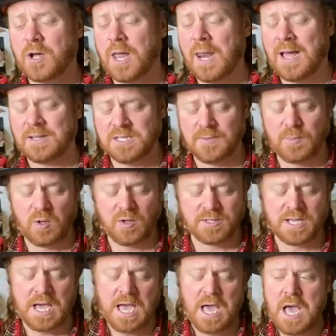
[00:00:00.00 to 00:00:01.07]
Collectibles.
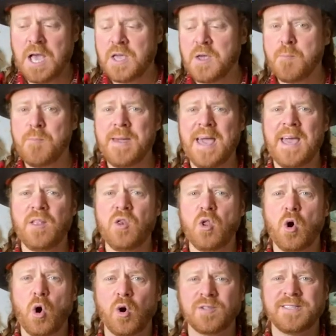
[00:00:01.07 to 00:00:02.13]
You may
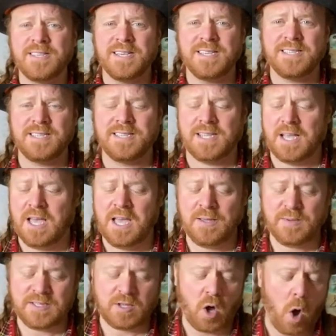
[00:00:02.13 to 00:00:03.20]
notice
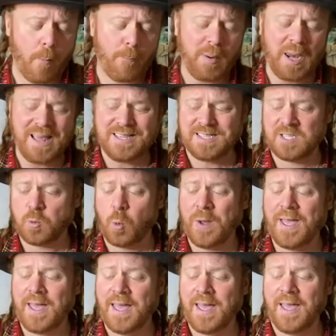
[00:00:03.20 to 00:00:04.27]
it's got a
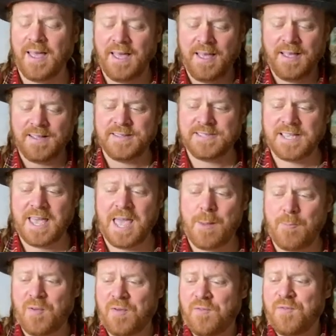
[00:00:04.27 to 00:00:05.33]
Blitzway
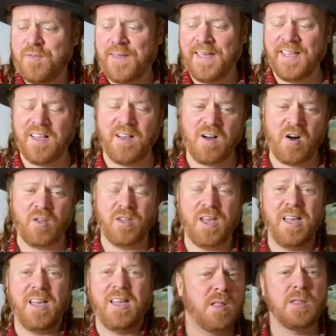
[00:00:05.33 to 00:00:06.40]
tape thing on
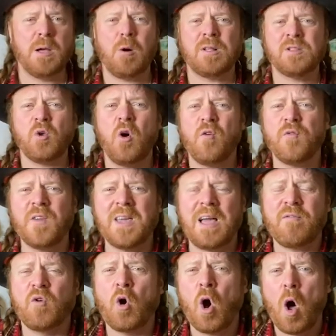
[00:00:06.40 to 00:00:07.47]
it. Now I don't think
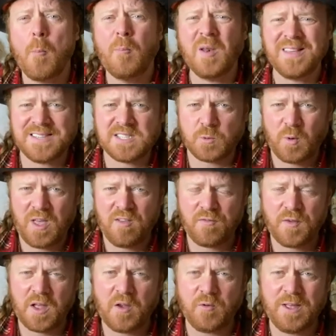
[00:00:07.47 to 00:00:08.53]
I've got a Blitzway
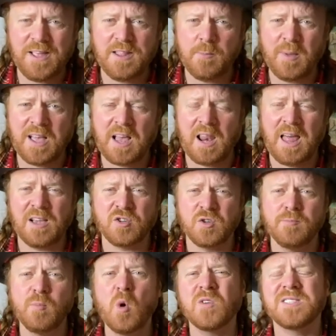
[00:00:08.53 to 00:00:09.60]
figurine in my collection,
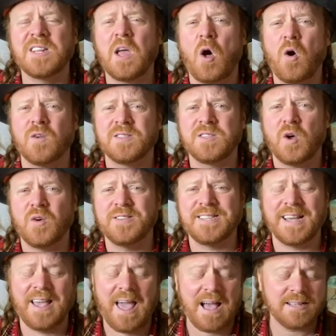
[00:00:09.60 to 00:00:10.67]
mostly Hot Toys
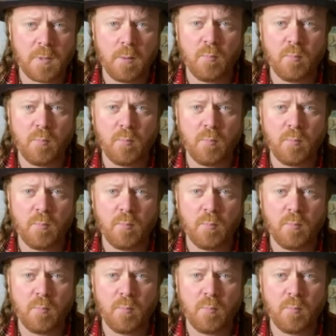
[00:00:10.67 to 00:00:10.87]
I guess.